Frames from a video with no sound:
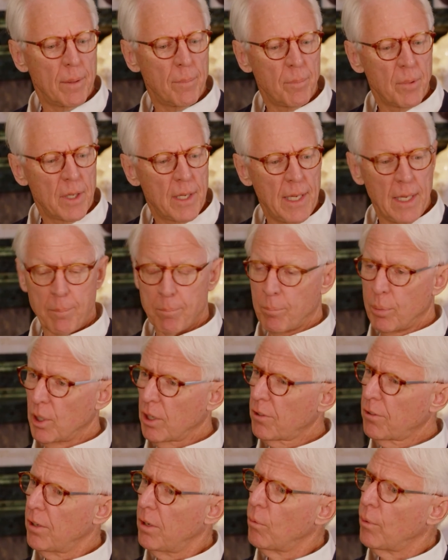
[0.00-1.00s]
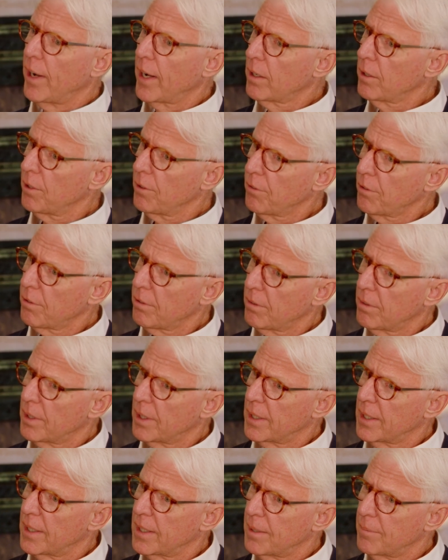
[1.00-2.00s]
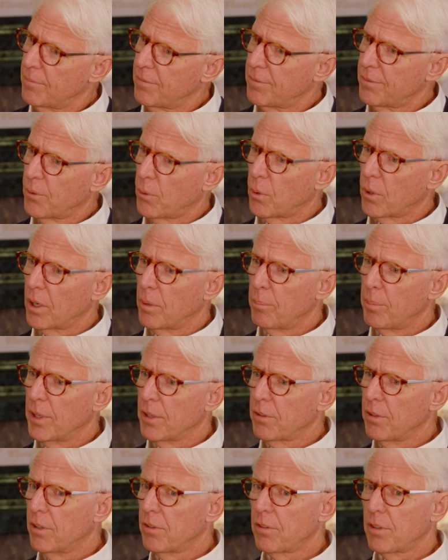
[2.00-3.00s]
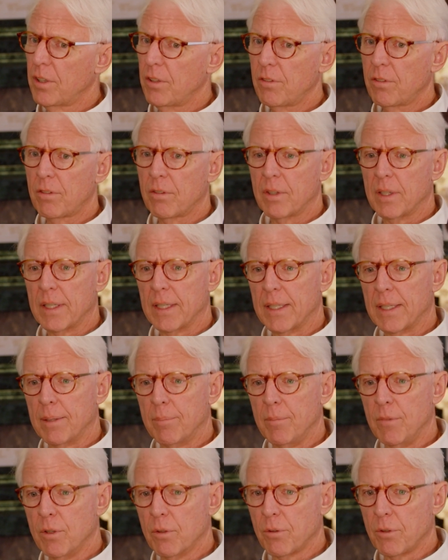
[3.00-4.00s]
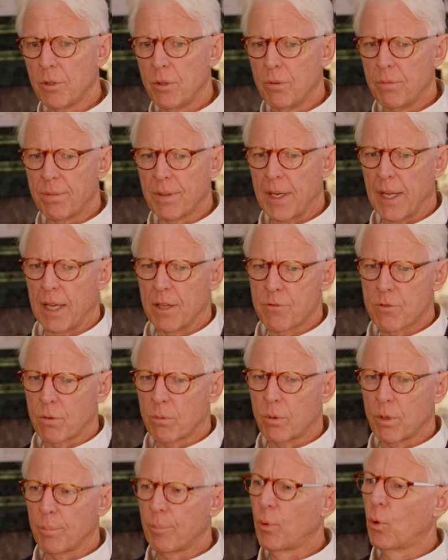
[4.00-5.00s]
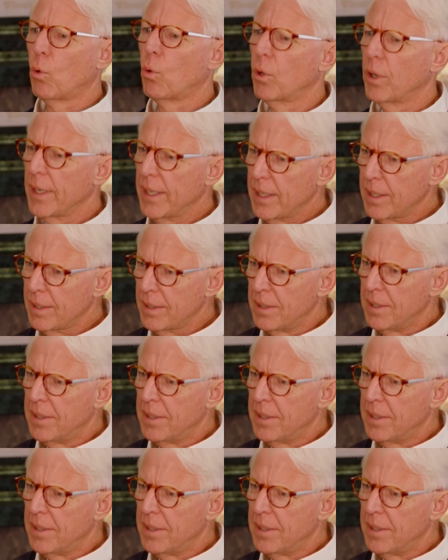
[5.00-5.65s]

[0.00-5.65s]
keep books and records for businesses. You'll do financial reporting.